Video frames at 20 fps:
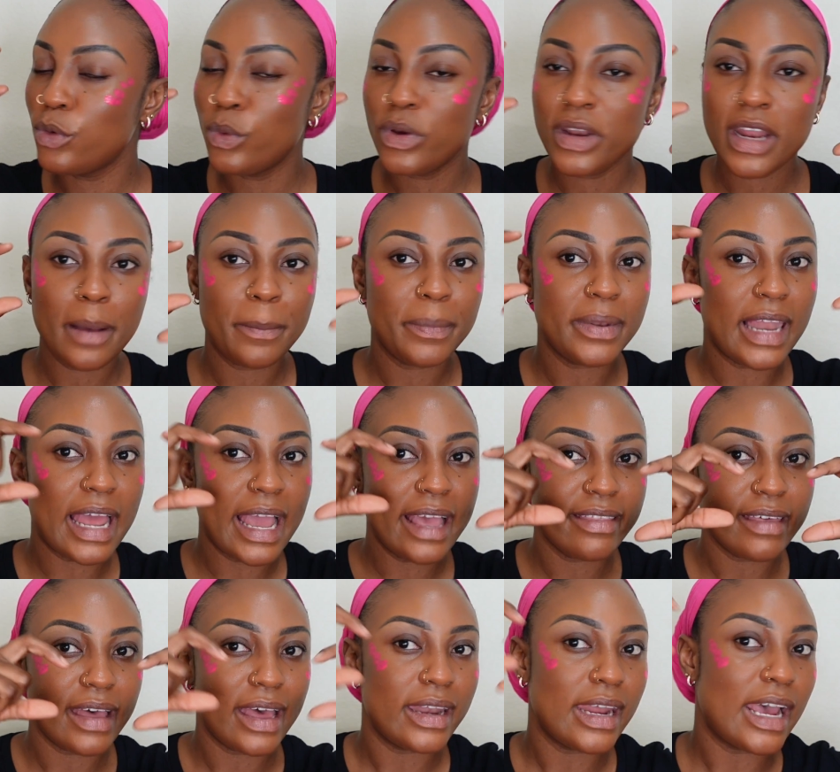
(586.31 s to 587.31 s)
want to apply
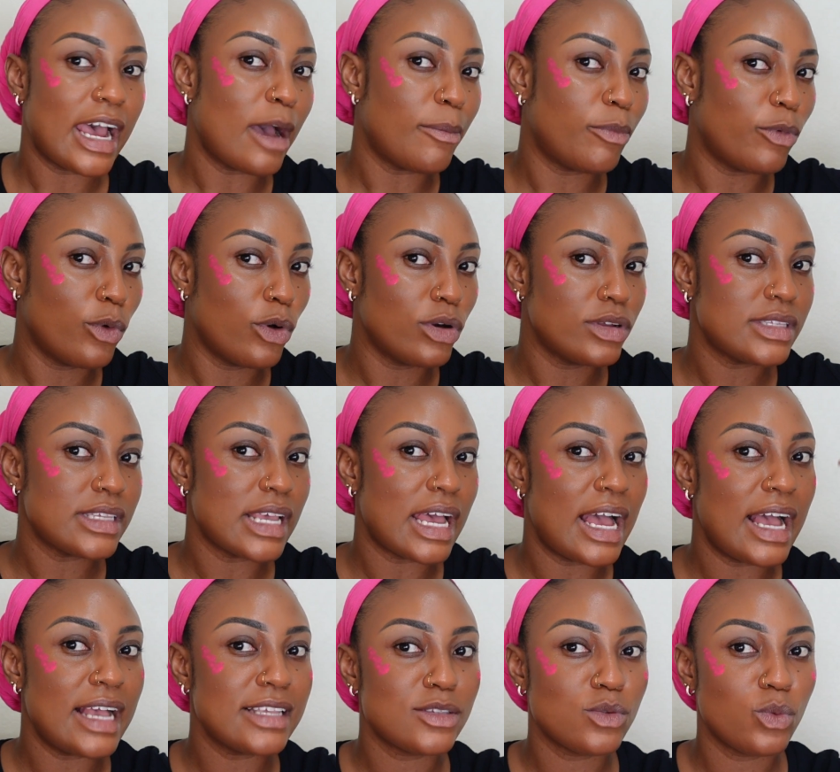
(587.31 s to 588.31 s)
that upwards
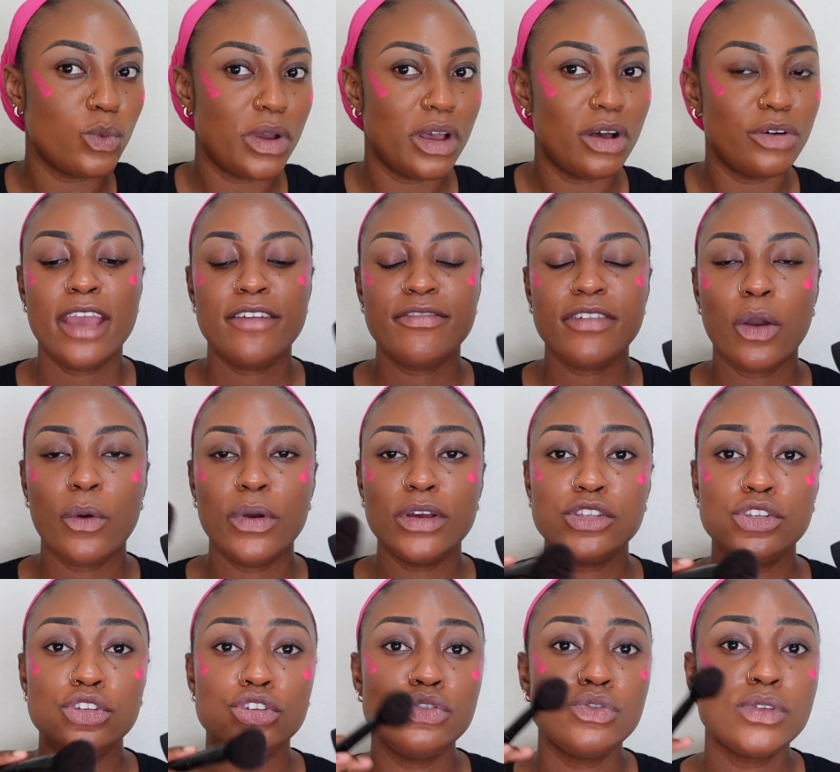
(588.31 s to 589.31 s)
as well. If you're
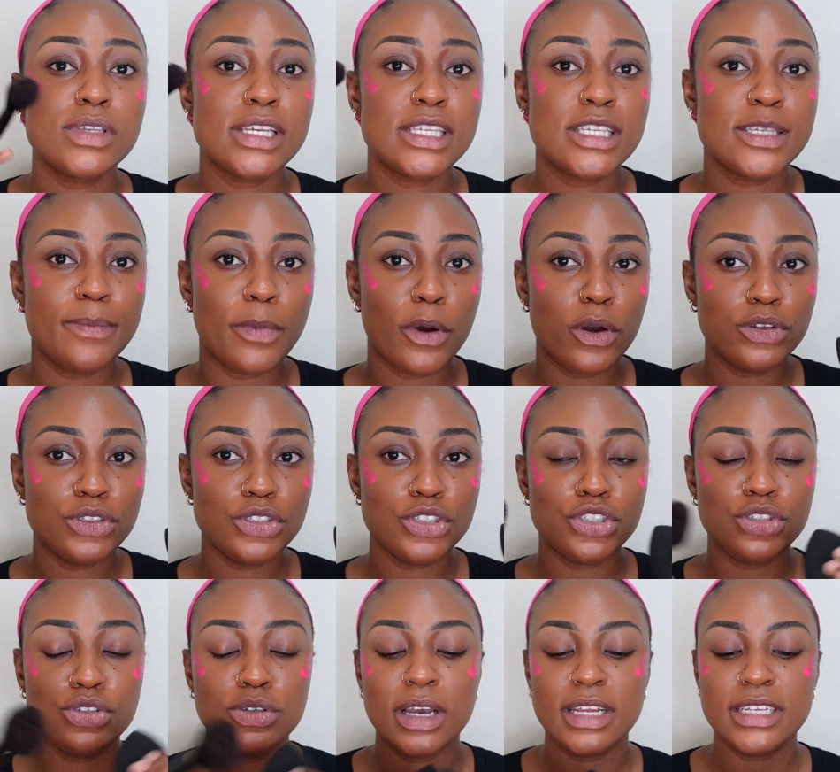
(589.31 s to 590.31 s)
going to use a
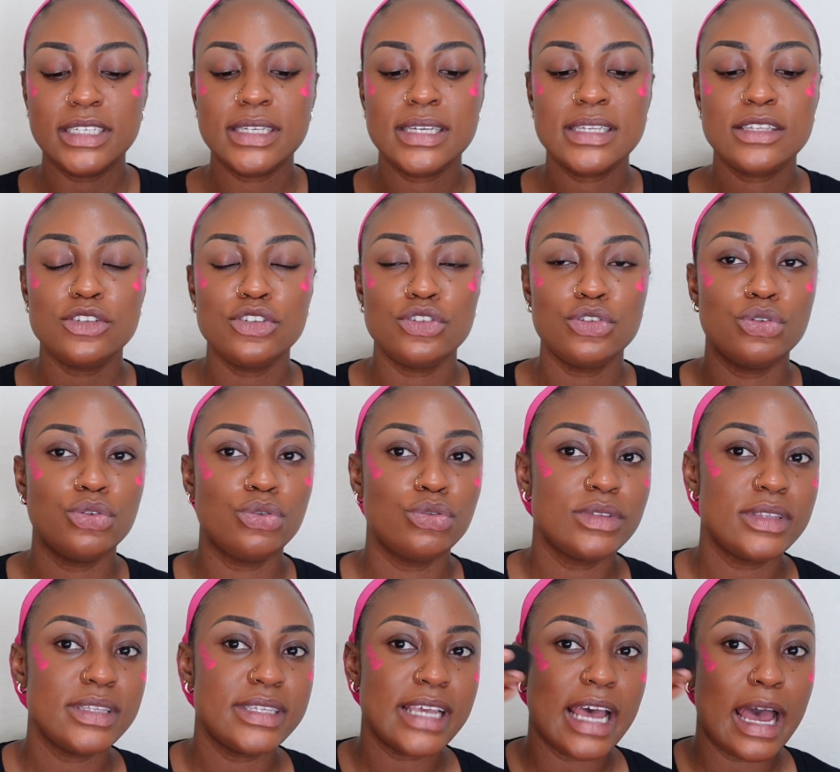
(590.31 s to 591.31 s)
sponge, you can just, you
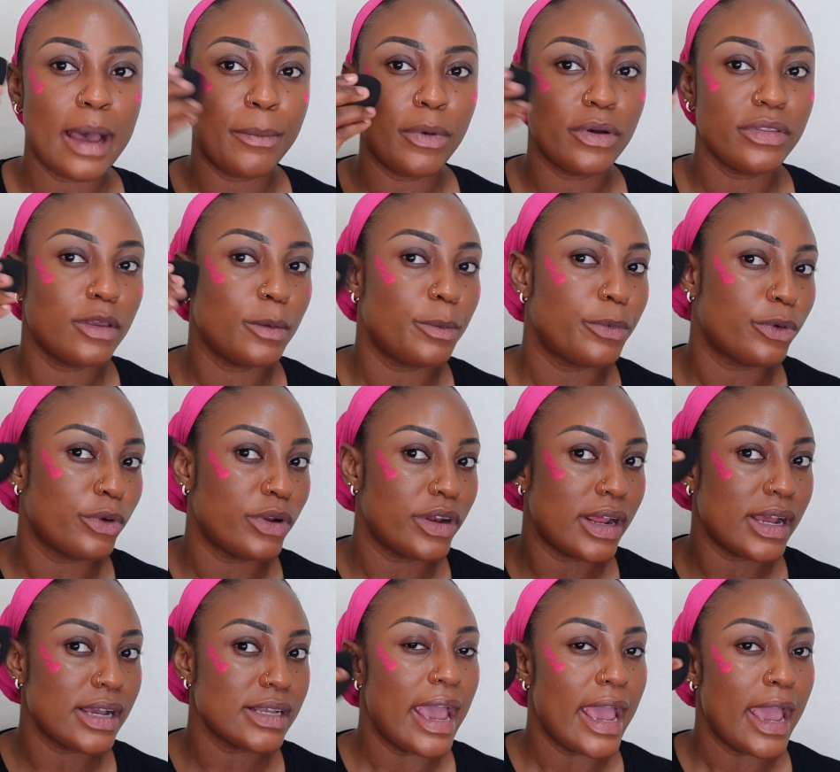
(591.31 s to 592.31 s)
know, tap on the
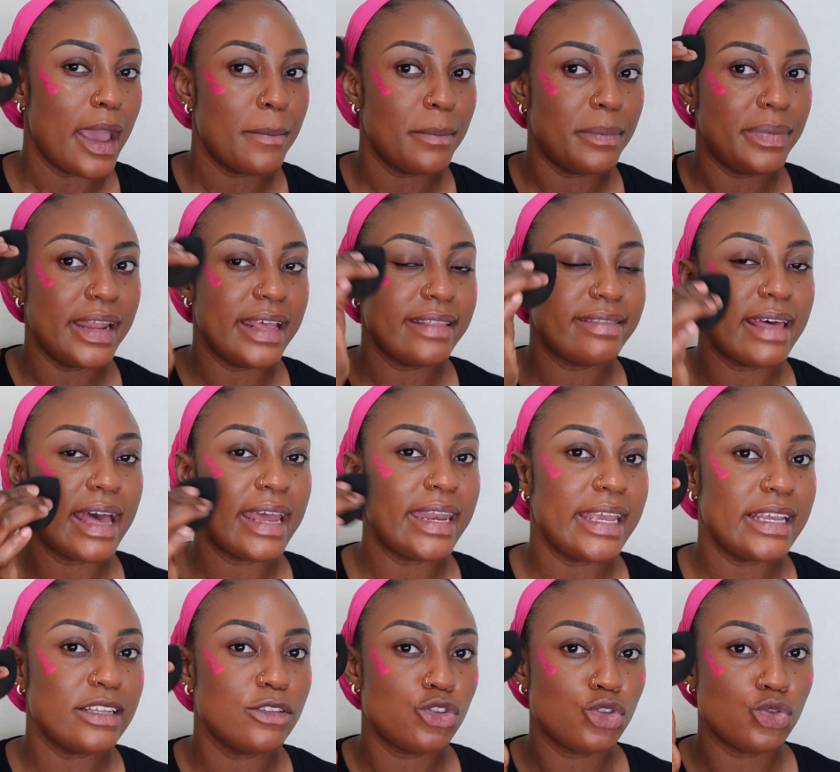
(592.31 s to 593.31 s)
product and blend
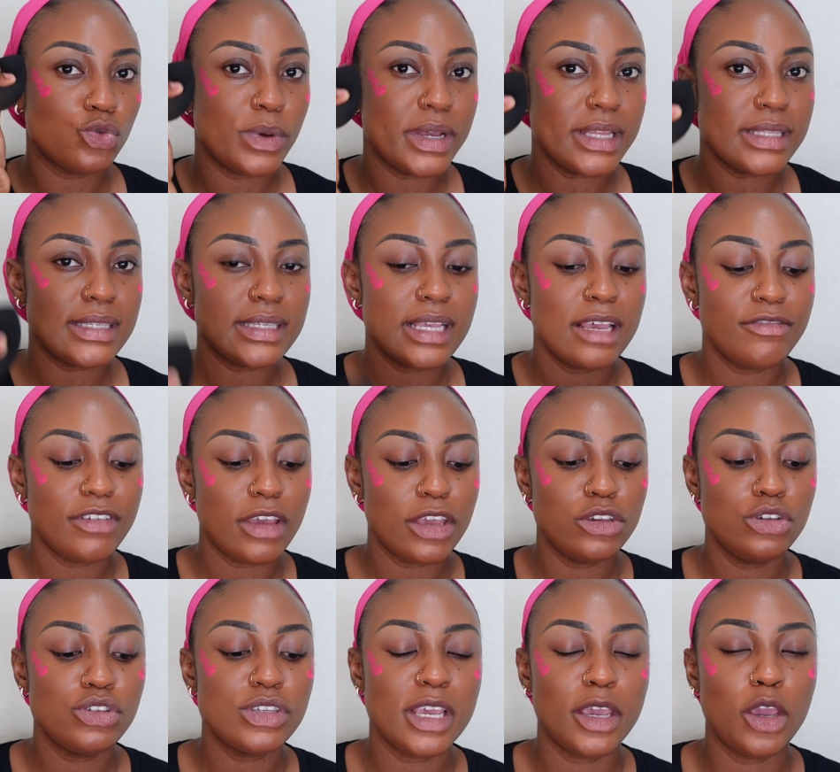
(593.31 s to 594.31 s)
that into it. If you're
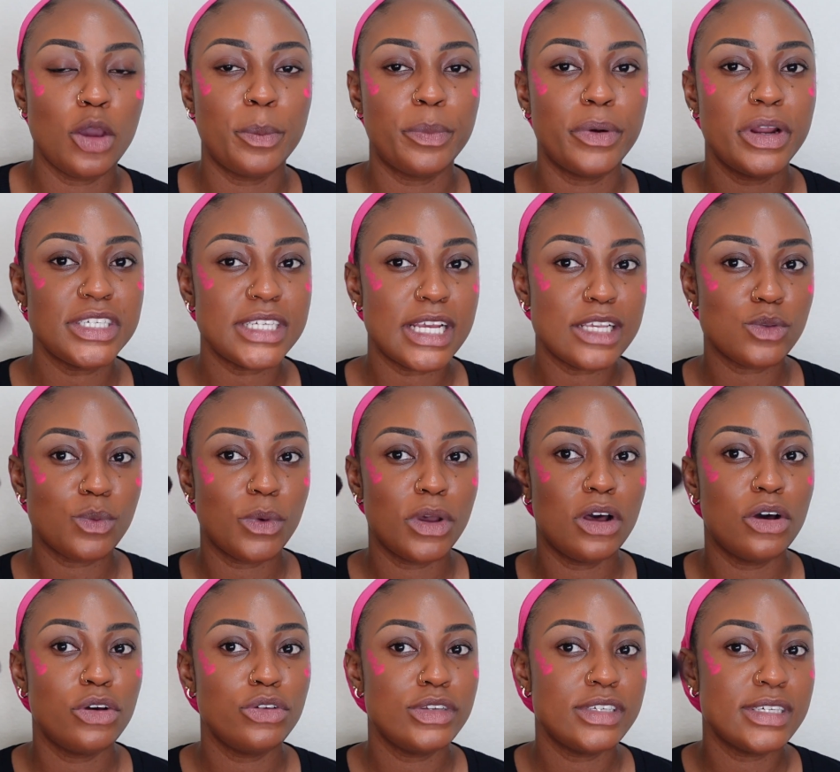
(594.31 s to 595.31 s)
using your brush as
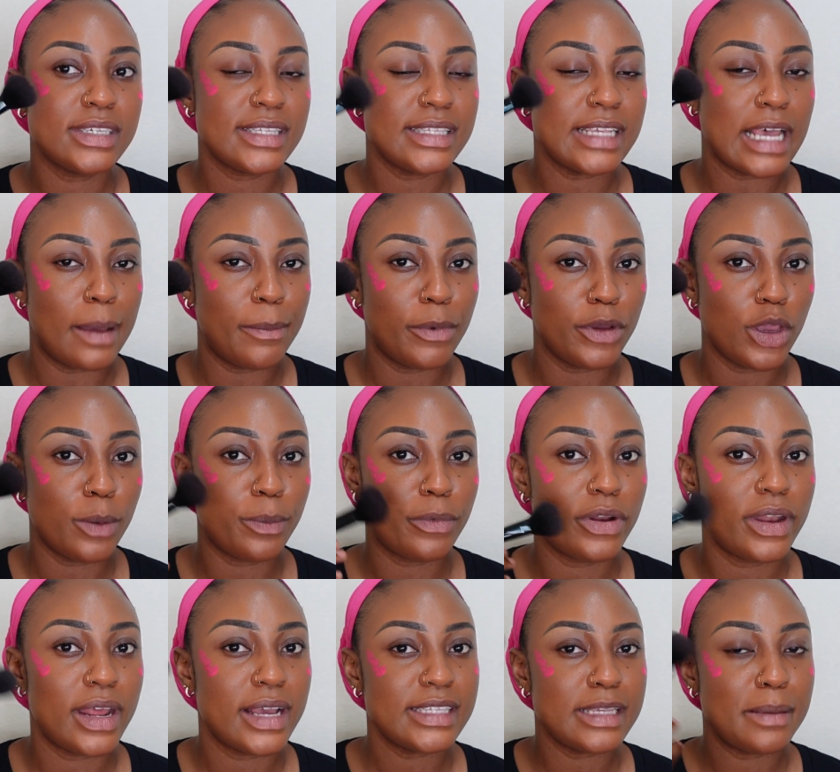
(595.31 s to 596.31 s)
well, you just tap on your
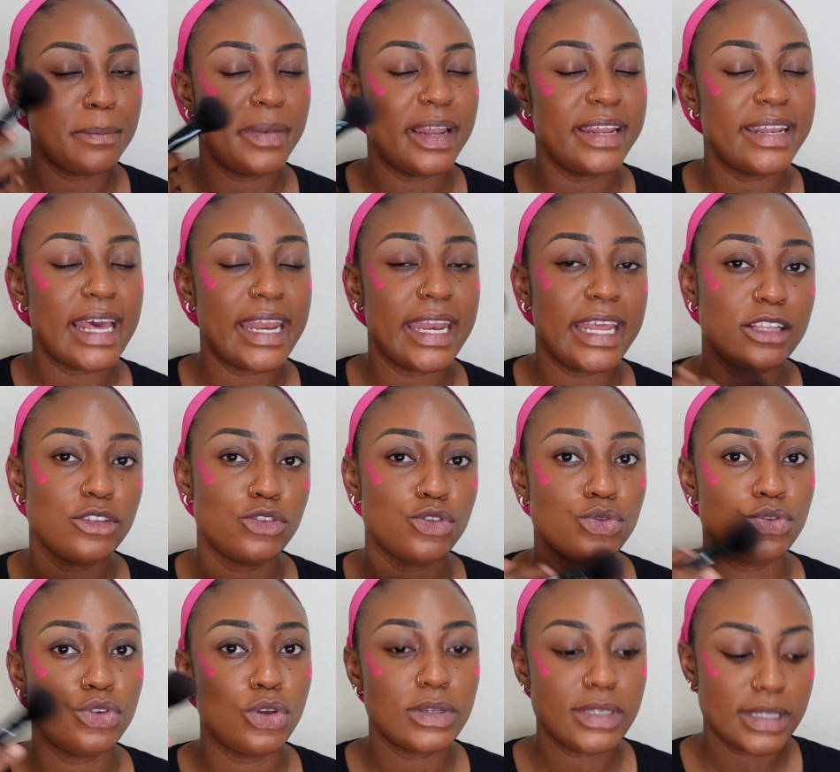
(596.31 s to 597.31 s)
product and blend that
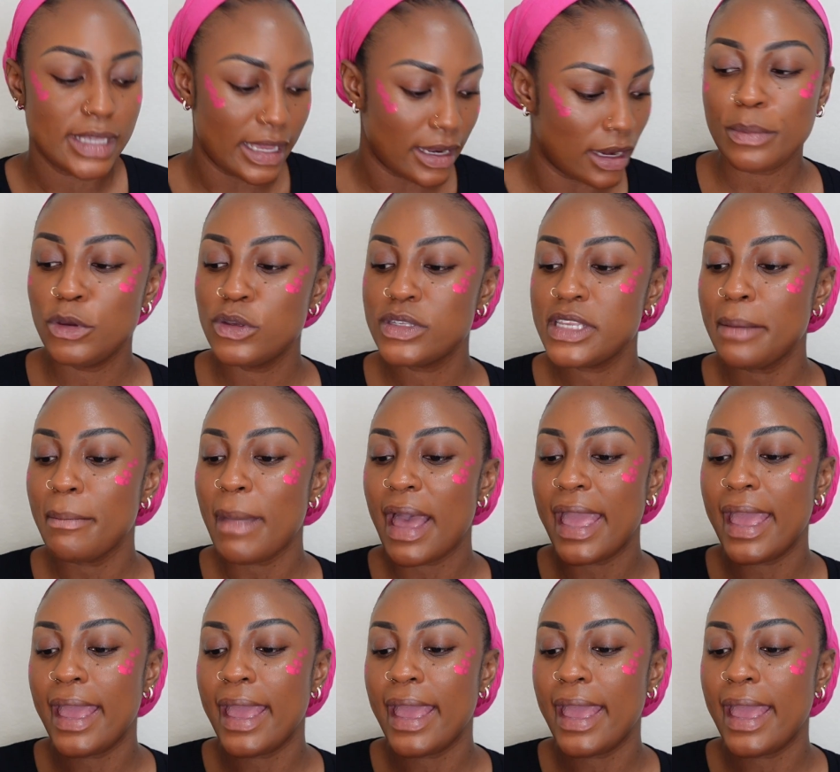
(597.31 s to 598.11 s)
into your skin. I'm using my